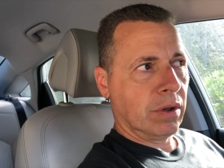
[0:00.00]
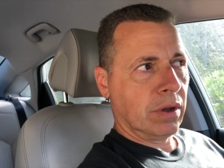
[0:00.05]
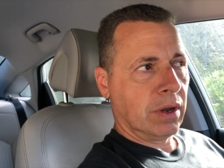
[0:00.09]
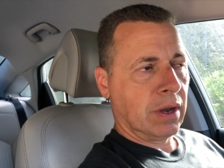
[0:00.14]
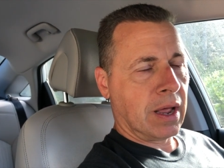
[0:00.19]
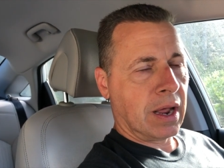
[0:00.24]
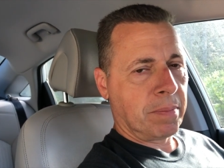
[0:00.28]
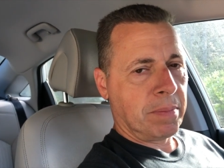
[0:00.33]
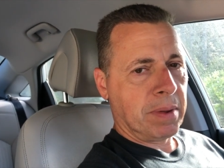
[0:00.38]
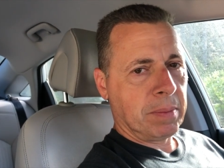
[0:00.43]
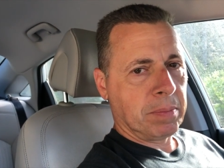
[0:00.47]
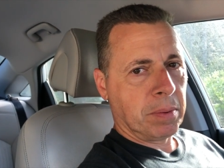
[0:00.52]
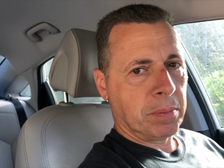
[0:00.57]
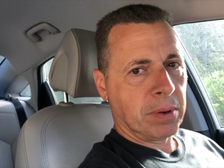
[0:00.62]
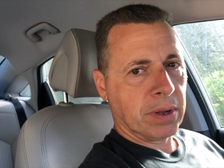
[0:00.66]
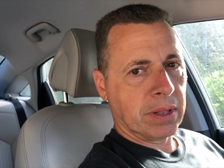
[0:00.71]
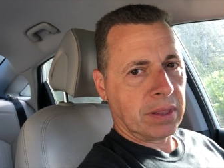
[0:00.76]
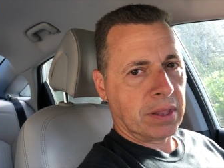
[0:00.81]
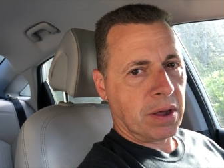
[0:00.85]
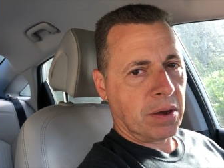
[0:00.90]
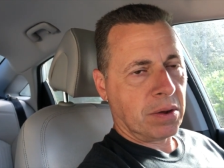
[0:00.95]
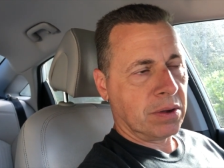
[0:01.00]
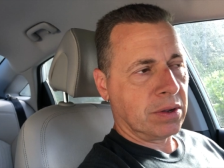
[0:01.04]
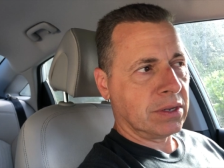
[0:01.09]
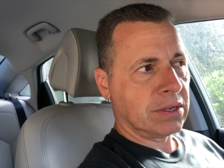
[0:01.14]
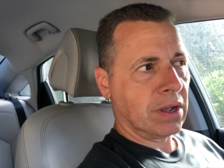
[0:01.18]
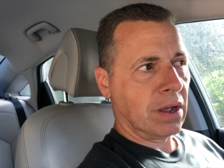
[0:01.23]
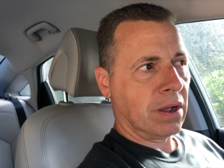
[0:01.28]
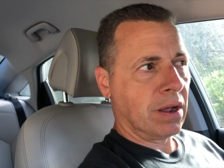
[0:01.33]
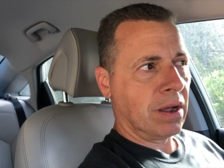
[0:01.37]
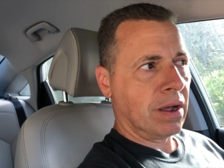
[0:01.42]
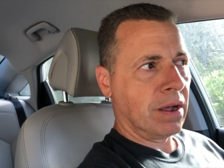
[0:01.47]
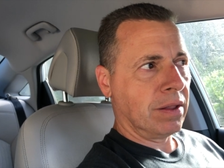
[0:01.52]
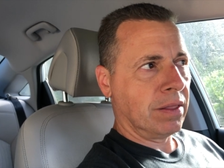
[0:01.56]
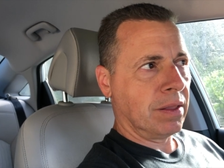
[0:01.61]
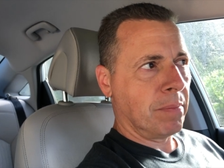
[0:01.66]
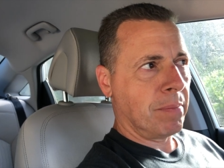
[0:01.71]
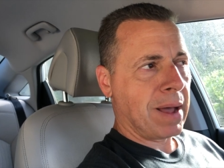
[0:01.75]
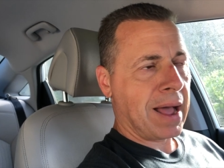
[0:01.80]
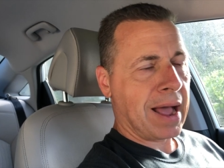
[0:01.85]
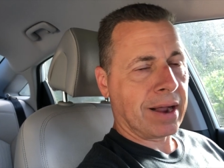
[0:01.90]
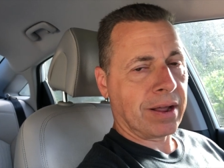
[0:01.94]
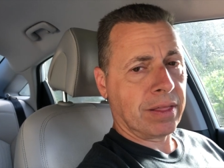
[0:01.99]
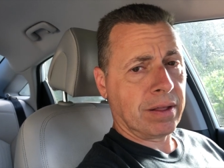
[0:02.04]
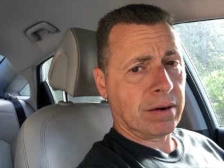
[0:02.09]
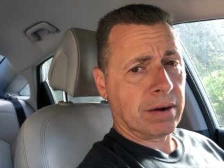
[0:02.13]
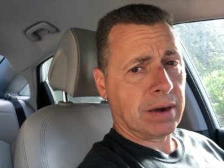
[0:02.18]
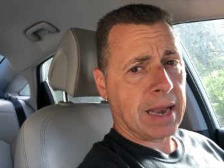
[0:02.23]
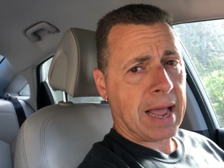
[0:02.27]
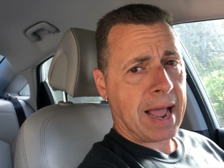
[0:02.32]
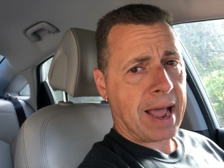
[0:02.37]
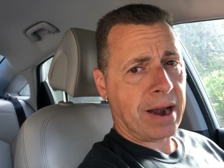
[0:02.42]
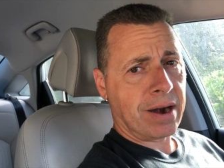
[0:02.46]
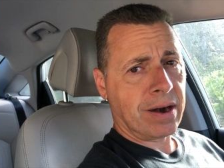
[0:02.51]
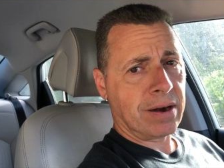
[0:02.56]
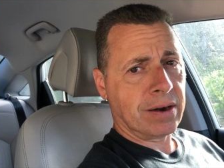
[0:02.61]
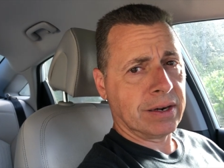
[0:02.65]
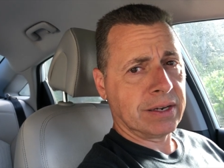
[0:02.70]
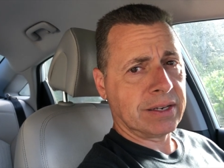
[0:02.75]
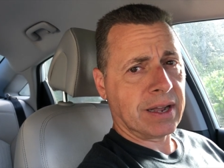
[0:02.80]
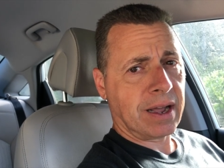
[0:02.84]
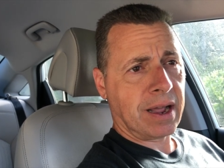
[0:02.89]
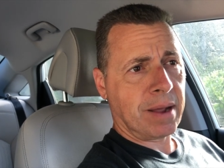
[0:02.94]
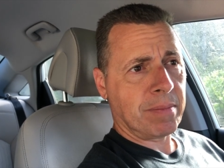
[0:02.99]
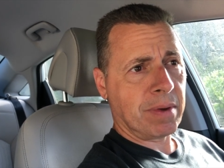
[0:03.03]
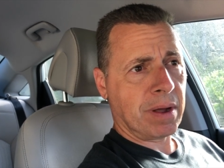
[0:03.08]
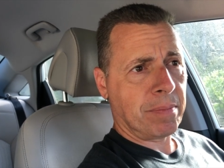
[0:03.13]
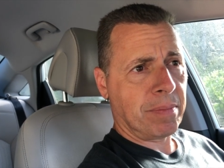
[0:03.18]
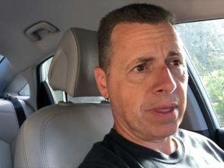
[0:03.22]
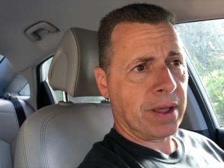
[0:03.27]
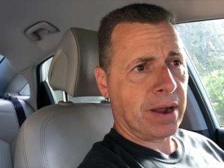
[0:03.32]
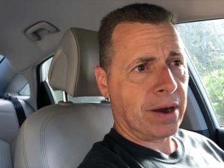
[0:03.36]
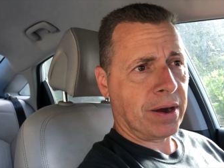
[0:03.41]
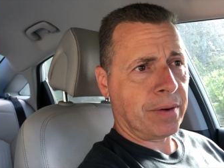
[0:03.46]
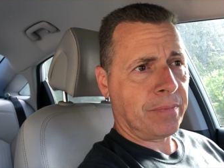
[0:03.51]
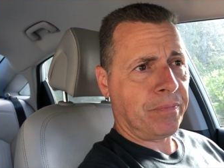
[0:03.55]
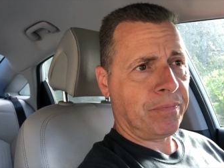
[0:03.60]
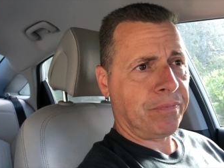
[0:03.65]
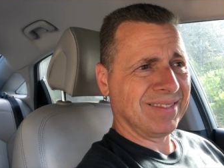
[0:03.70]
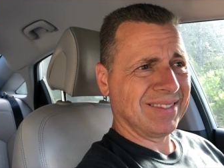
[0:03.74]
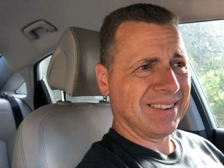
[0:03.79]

A lot of people put those on the back of their ladder and tie them up there.